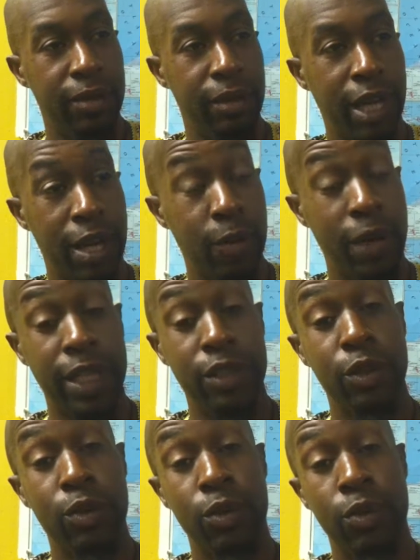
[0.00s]

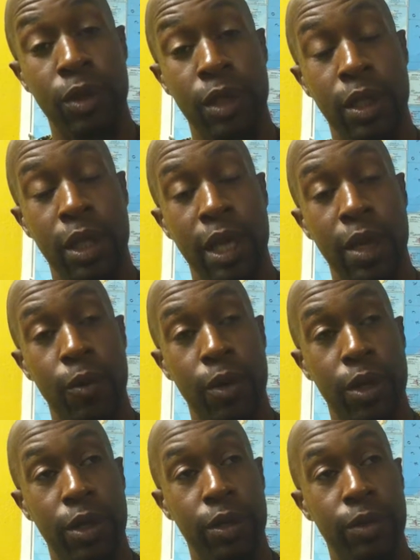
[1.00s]
comrades who
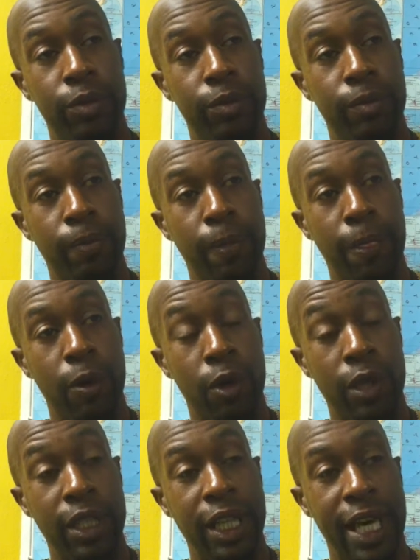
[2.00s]
were
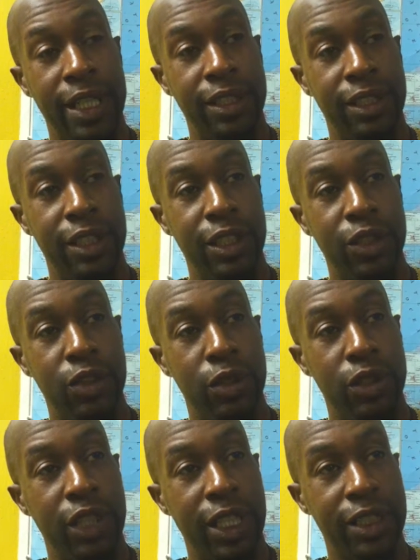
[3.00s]
organizing the
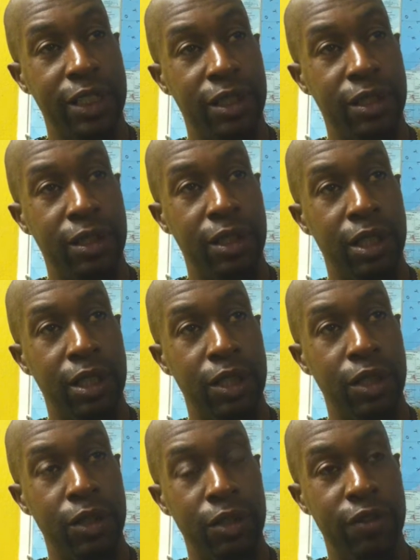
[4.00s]
George Jackson
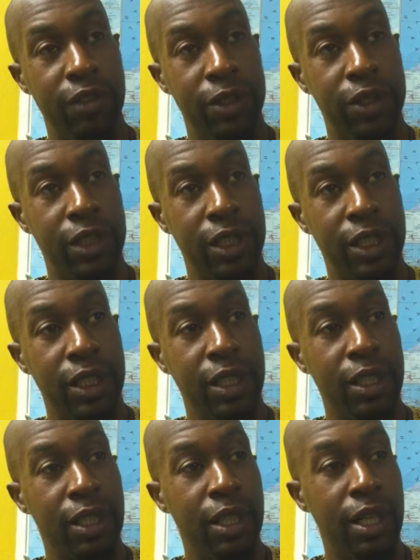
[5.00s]
University.
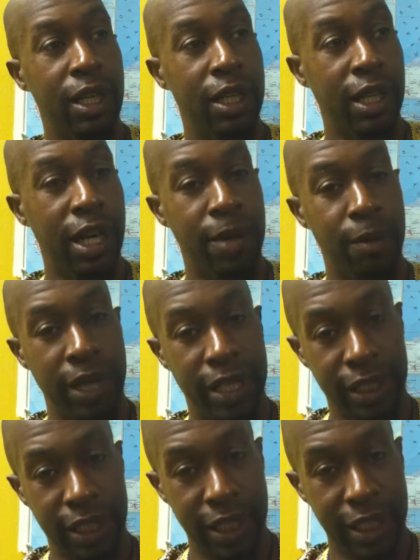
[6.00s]
Comrade
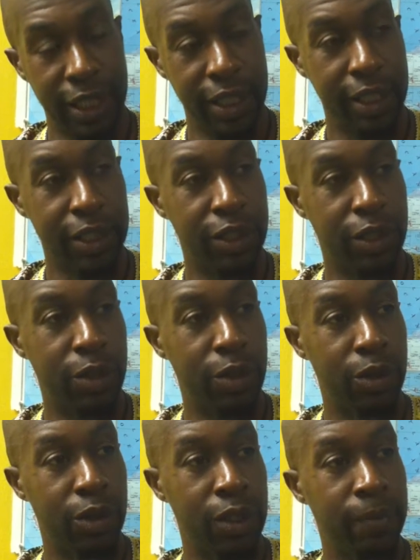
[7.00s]
Akili
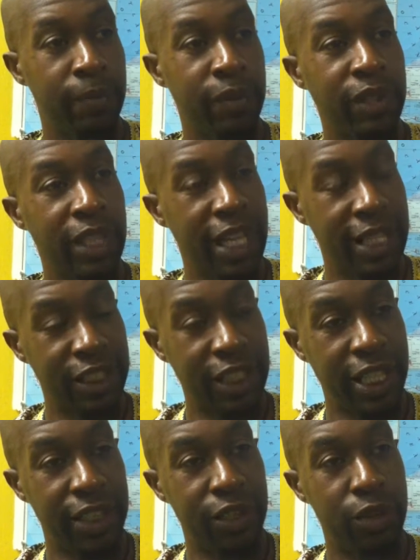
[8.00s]
Shakur had a
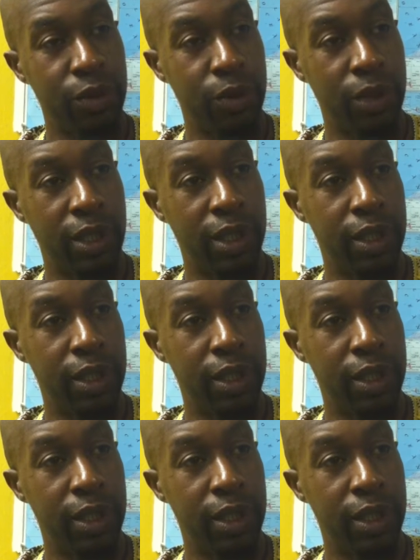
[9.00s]
chance to